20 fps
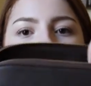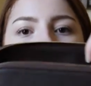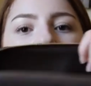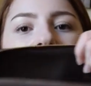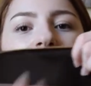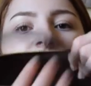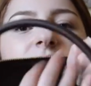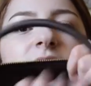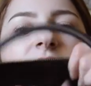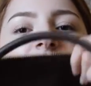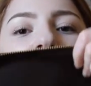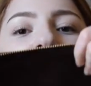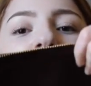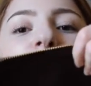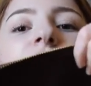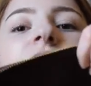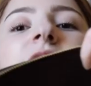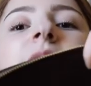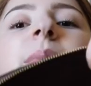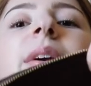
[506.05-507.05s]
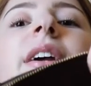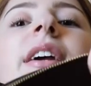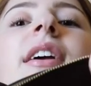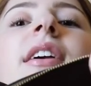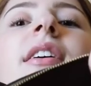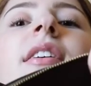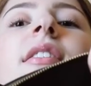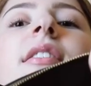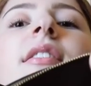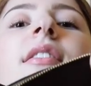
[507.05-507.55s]
You know, it's pretty
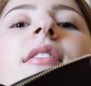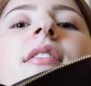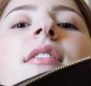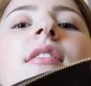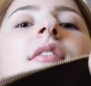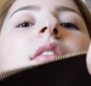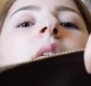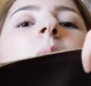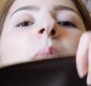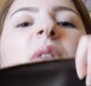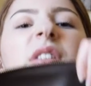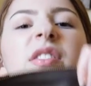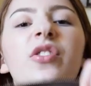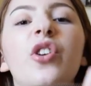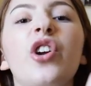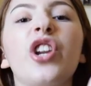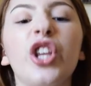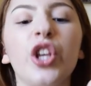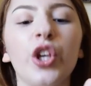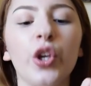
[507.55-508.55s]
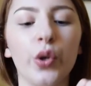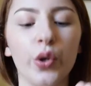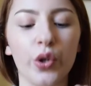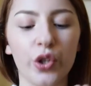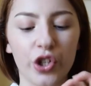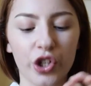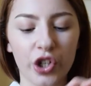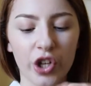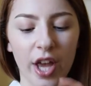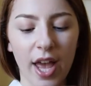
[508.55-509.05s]
big, but it's not
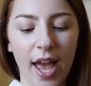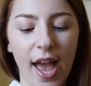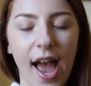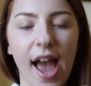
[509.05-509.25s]
huge.